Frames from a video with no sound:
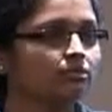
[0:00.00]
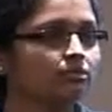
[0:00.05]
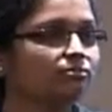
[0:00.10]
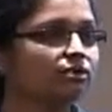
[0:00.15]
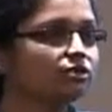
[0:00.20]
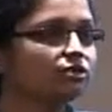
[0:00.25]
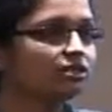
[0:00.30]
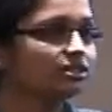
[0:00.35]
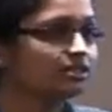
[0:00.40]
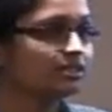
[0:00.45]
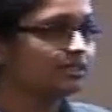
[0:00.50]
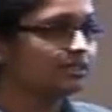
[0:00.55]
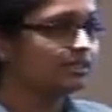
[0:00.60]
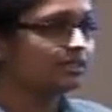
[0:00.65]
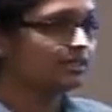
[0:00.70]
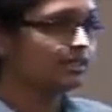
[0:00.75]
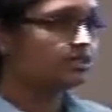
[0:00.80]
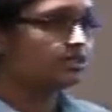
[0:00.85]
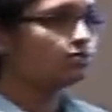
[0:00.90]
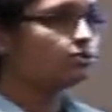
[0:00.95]
Because in
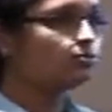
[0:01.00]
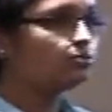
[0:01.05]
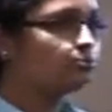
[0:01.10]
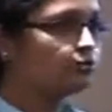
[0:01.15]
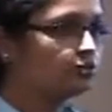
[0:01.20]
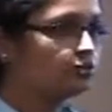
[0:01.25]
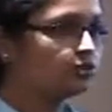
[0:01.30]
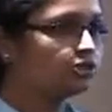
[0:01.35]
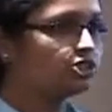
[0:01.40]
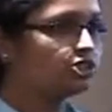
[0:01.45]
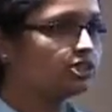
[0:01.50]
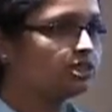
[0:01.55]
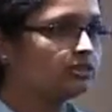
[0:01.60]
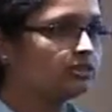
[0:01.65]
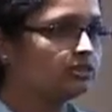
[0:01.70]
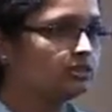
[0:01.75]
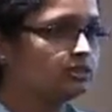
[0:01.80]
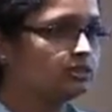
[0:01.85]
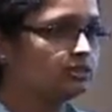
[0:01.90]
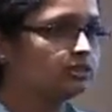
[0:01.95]
case of post-GA
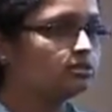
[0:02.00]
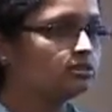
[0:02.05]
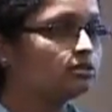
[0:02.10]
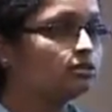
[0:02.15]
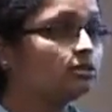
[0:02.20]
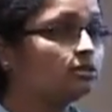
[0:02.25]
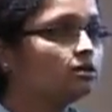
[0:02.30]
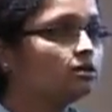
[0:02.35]
release,